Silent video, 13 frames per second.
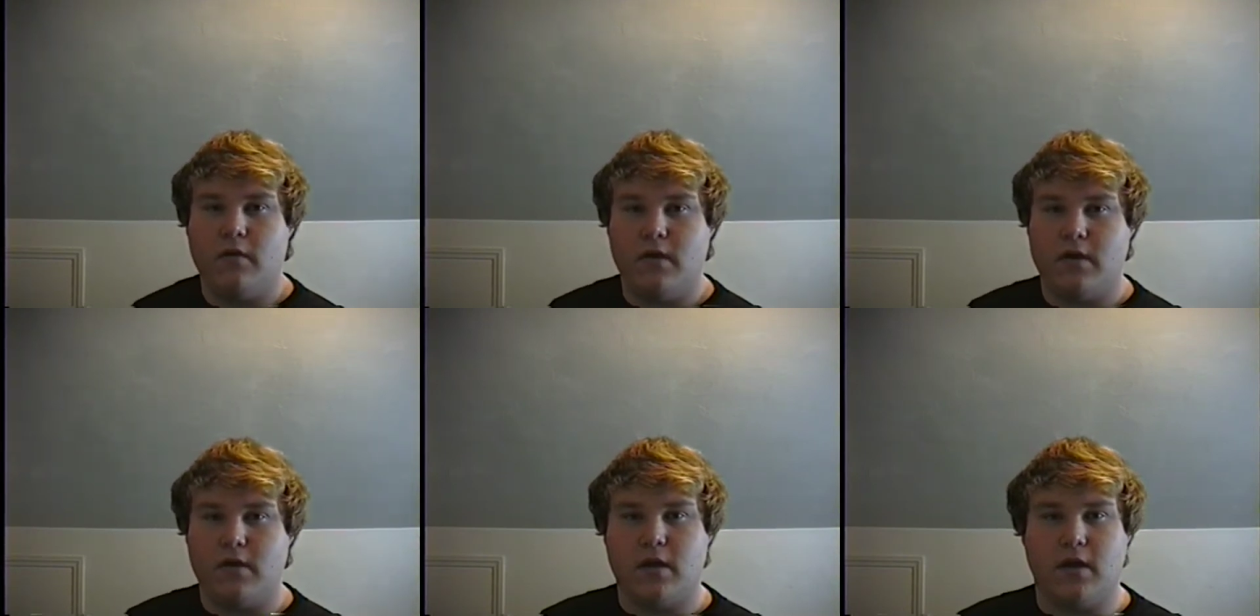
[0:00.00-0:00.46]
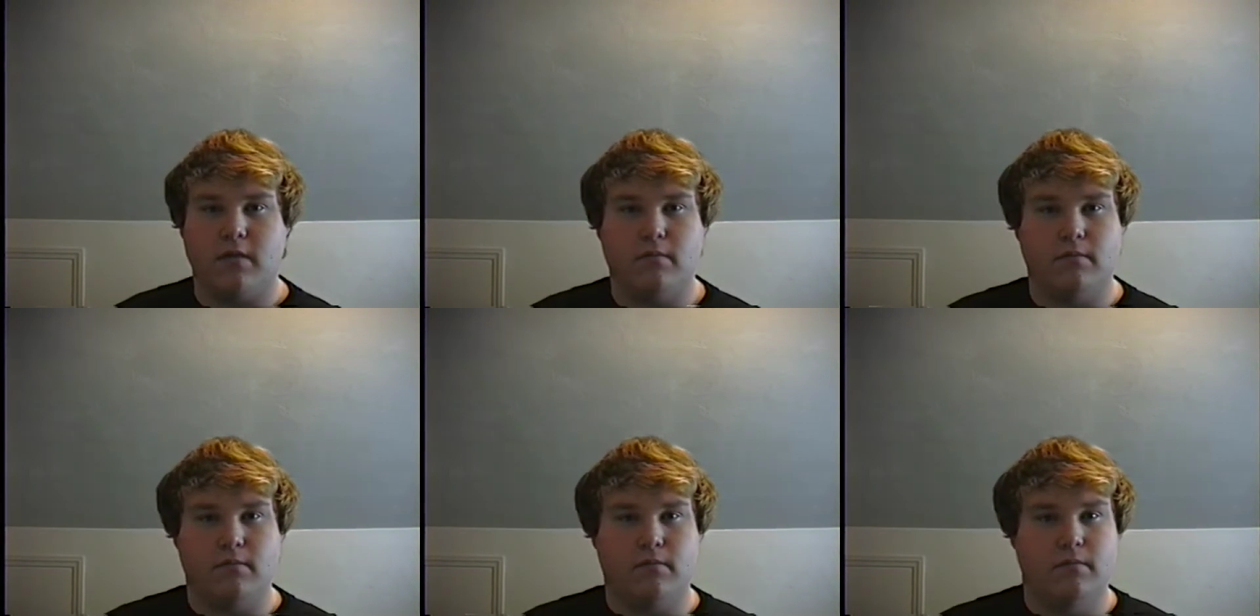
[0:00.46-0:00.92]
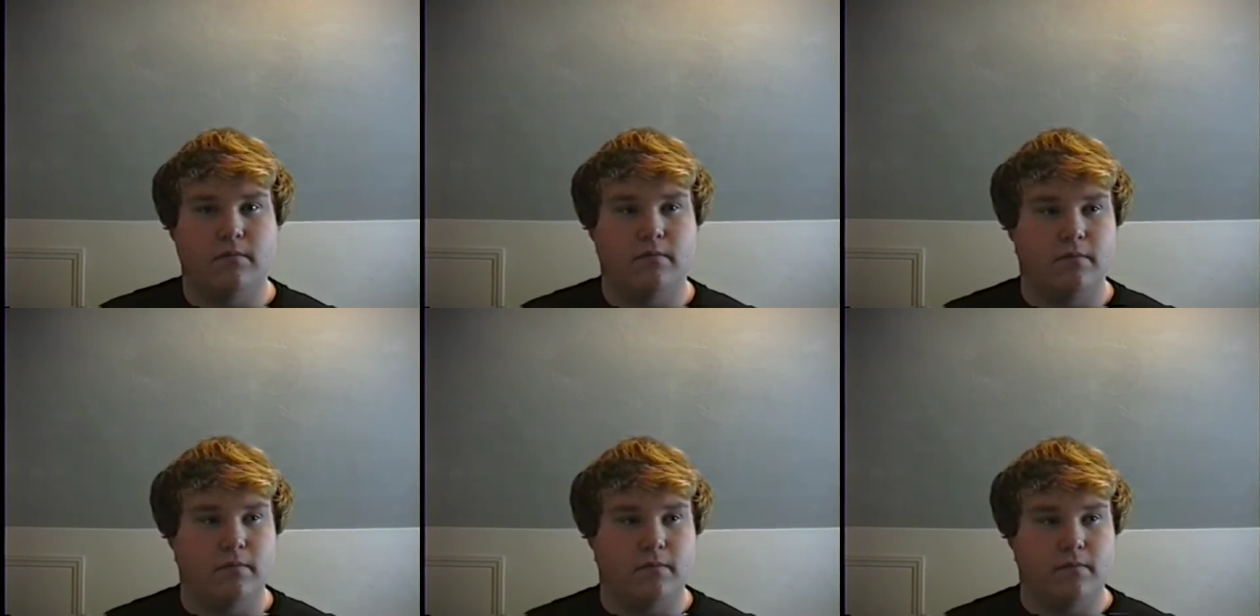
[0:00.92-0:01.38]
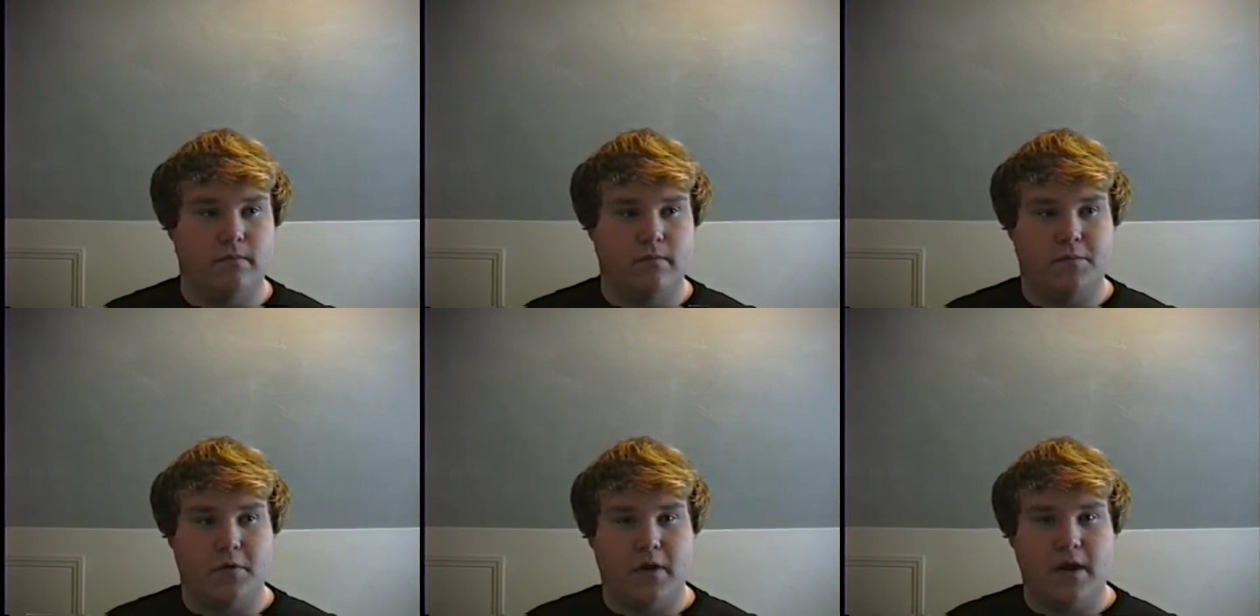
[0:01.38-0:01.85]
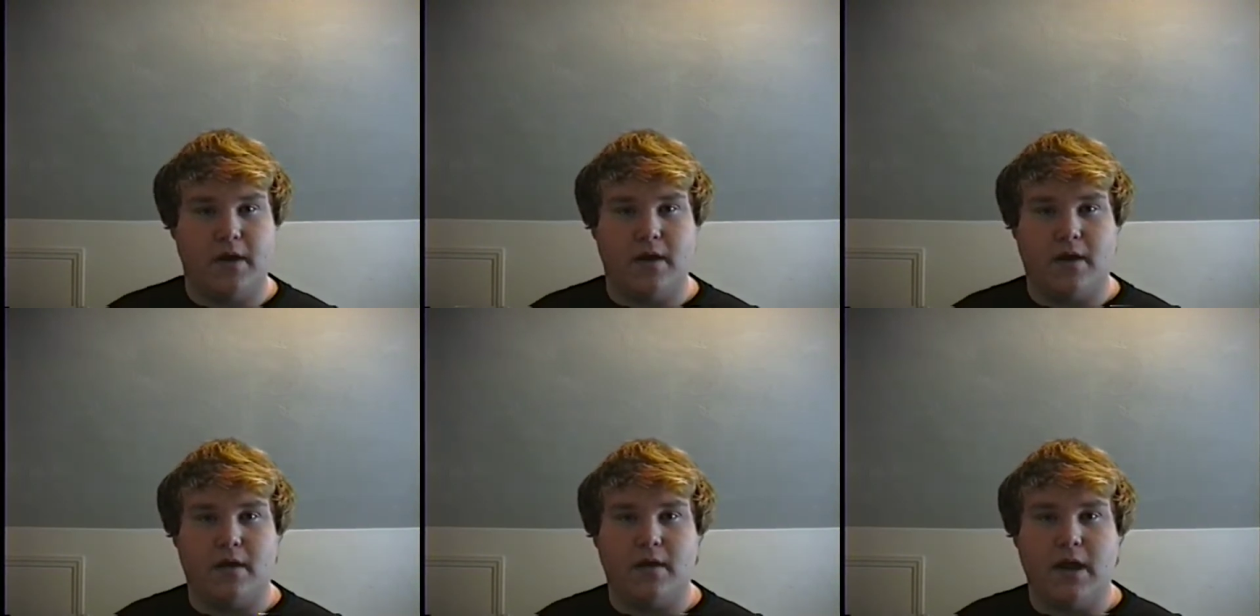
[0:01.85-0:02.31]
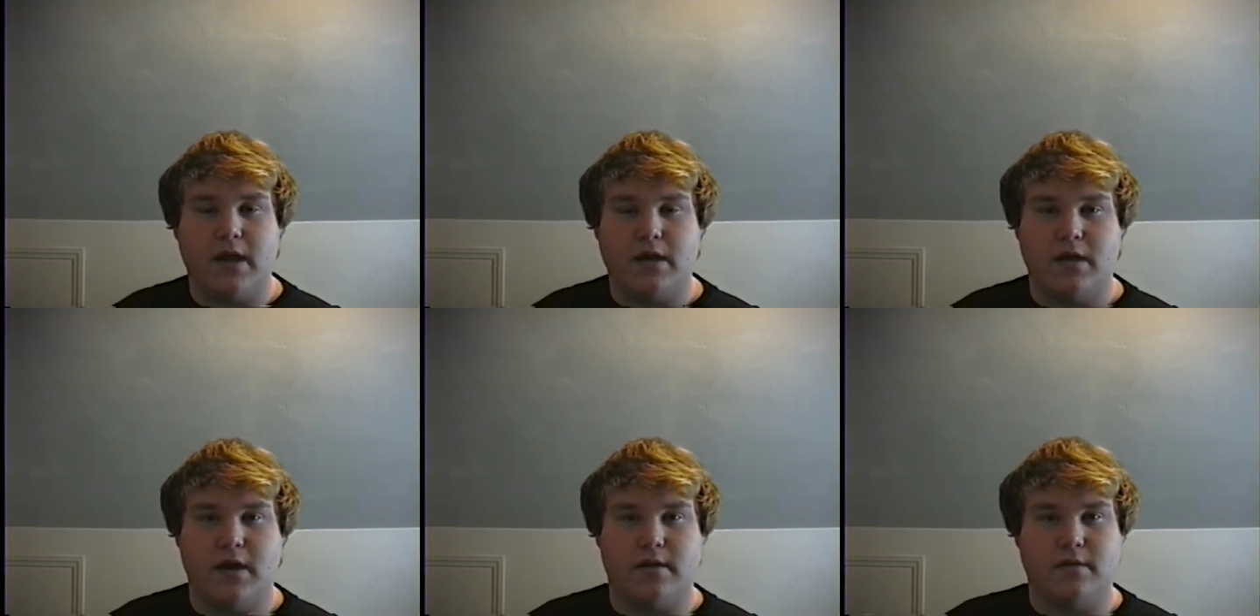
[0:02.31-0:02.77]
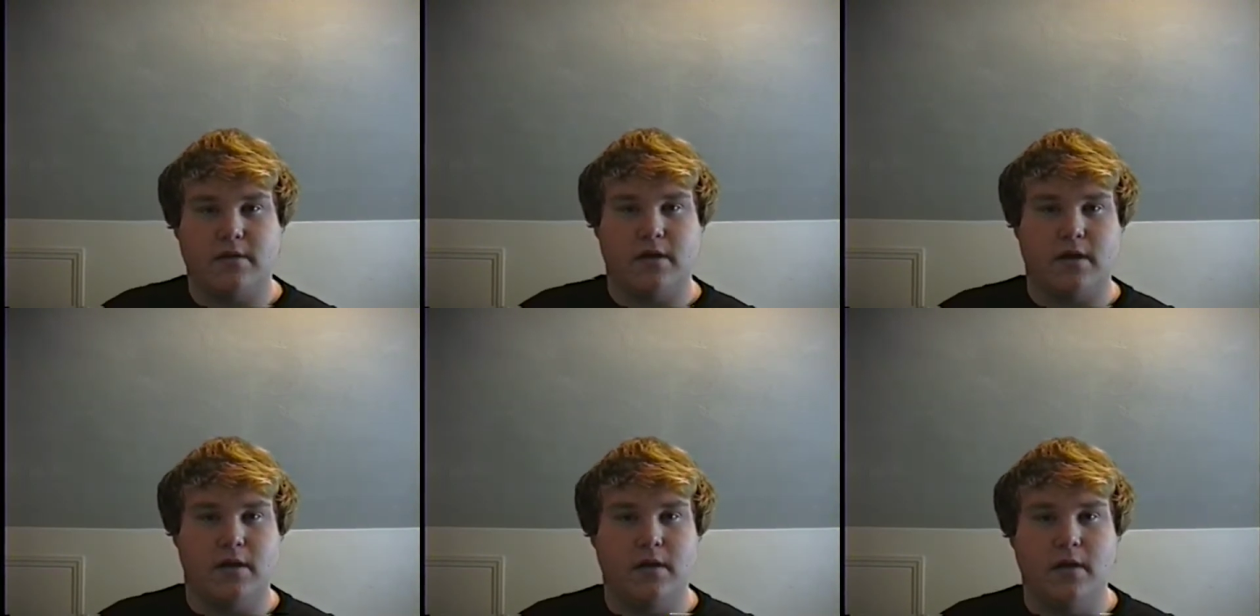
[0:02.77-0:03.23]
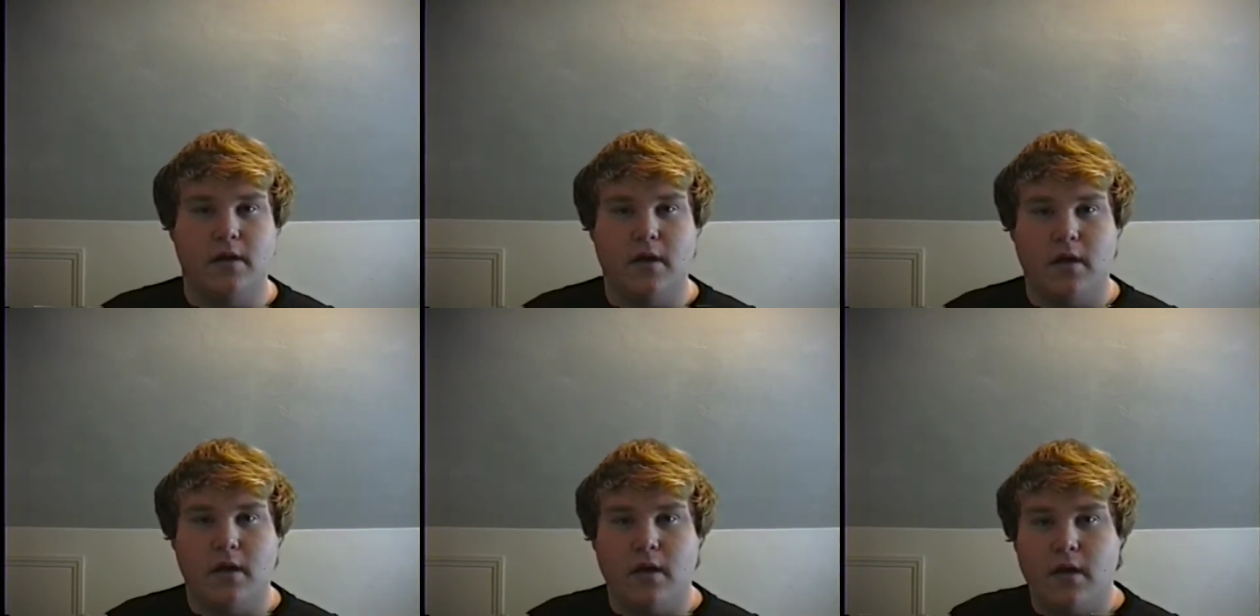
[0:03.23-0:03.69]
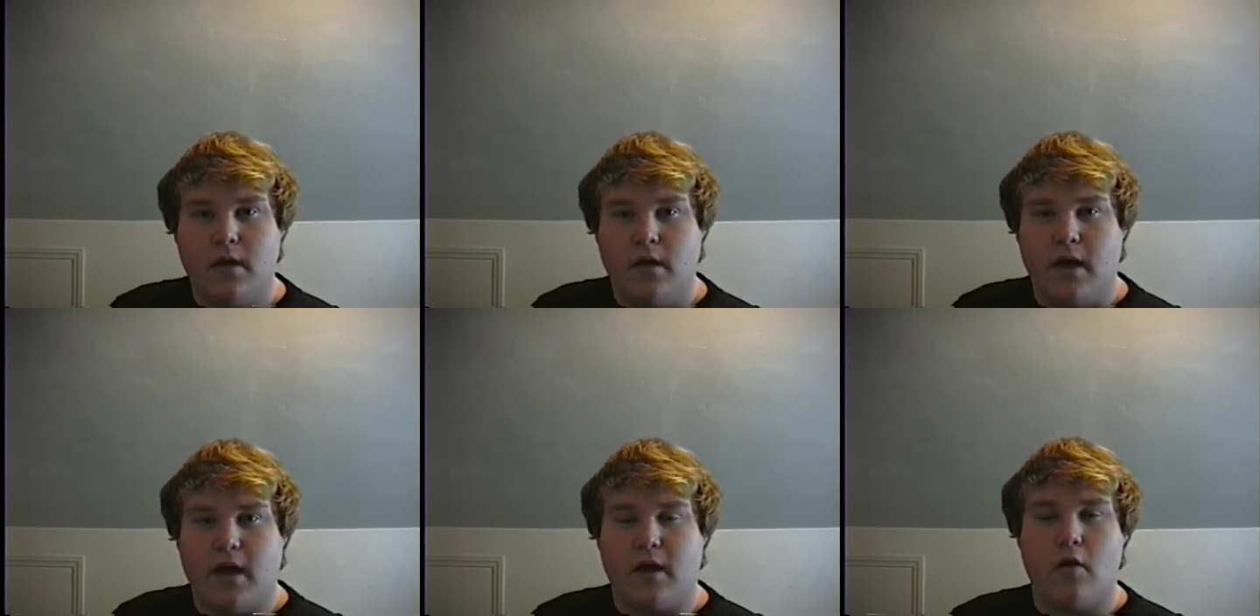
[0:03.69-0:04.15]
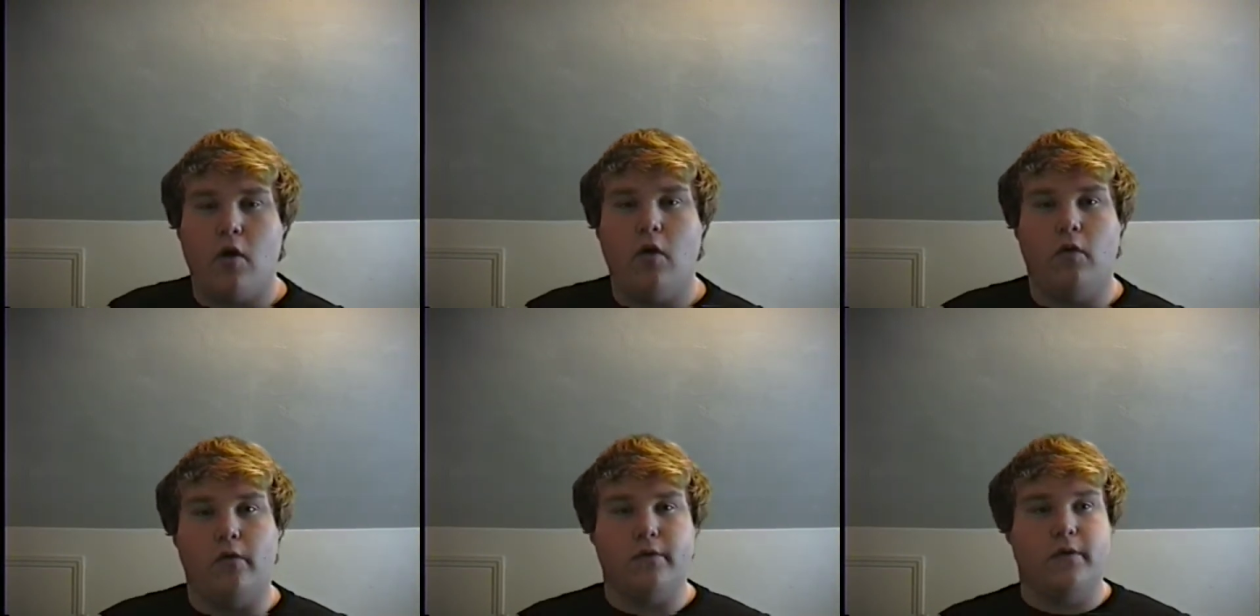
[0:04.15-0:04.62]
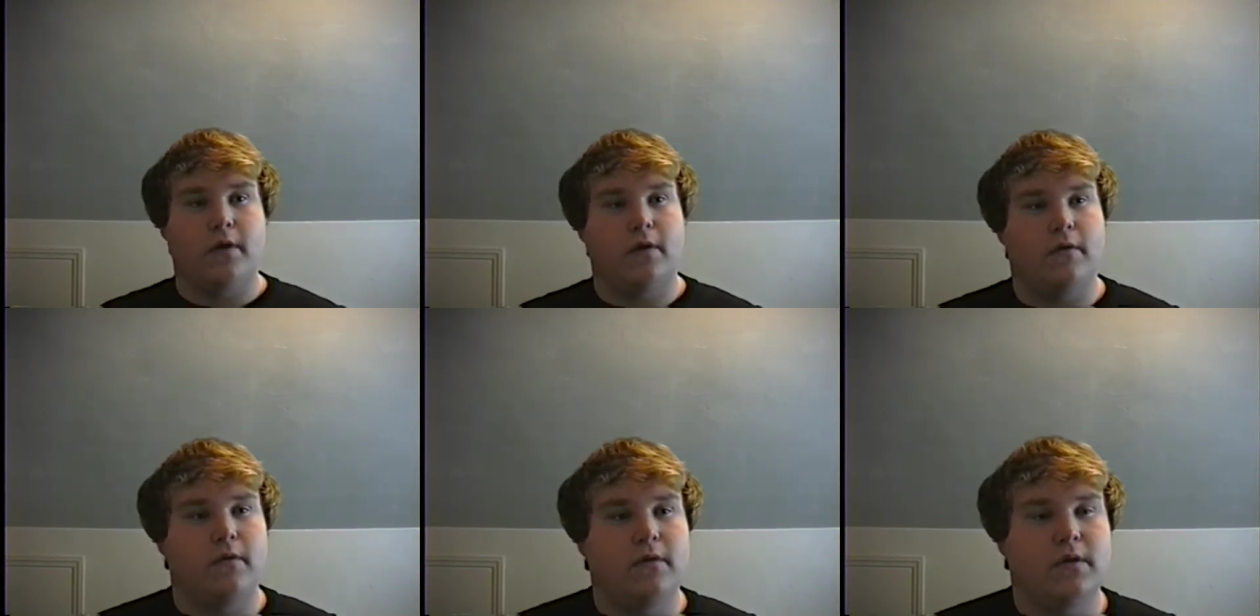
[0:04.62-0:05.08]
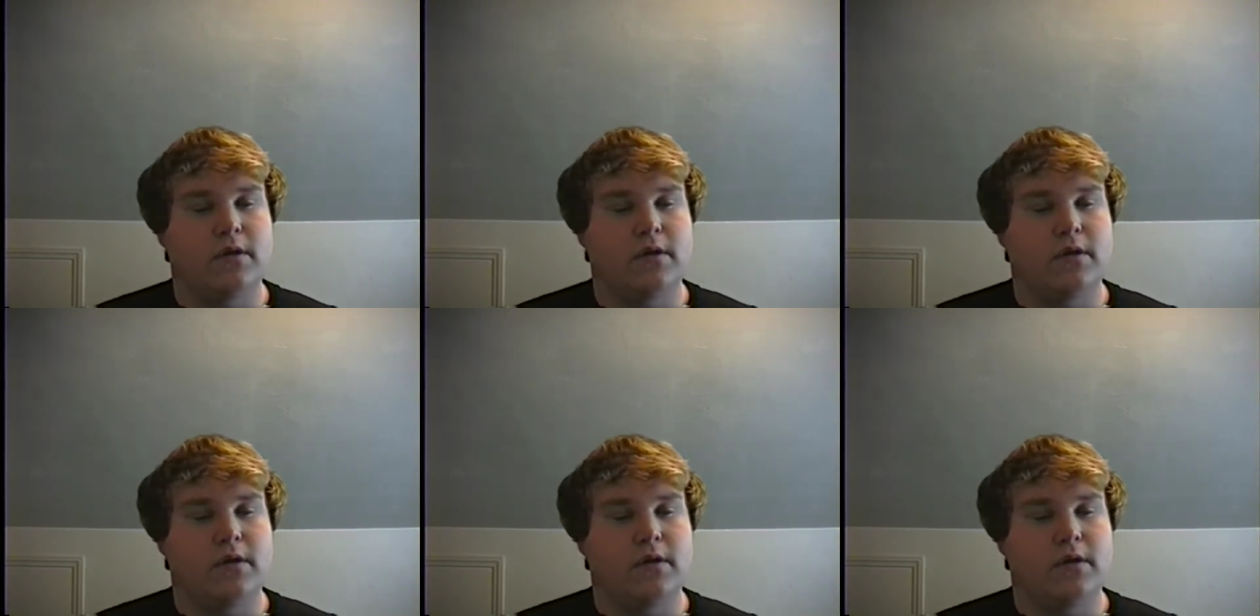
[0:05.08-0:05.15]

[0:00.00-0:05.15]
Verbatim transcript: It's like pretty uh, nasty outside and cold too.